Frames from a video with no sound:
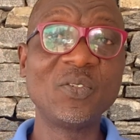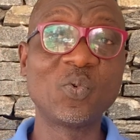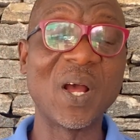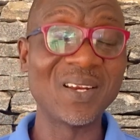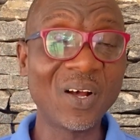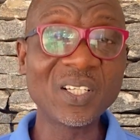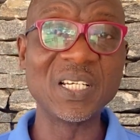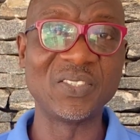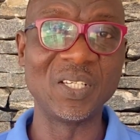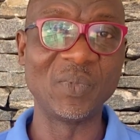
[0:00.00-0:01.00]
to an
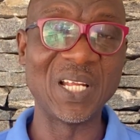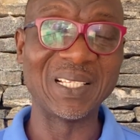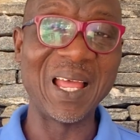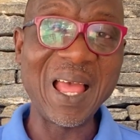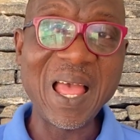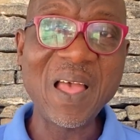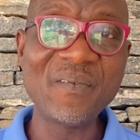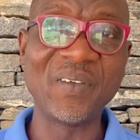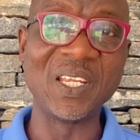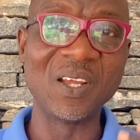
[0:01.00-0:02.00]
organism, that
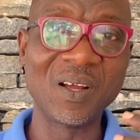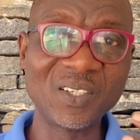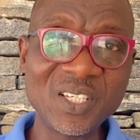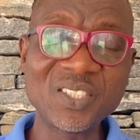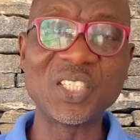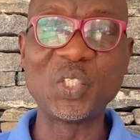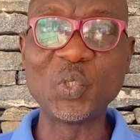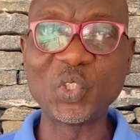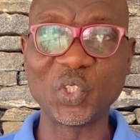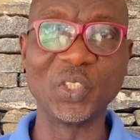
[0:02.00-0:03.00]
every
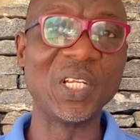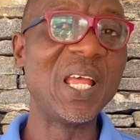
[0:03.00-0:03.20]
institution,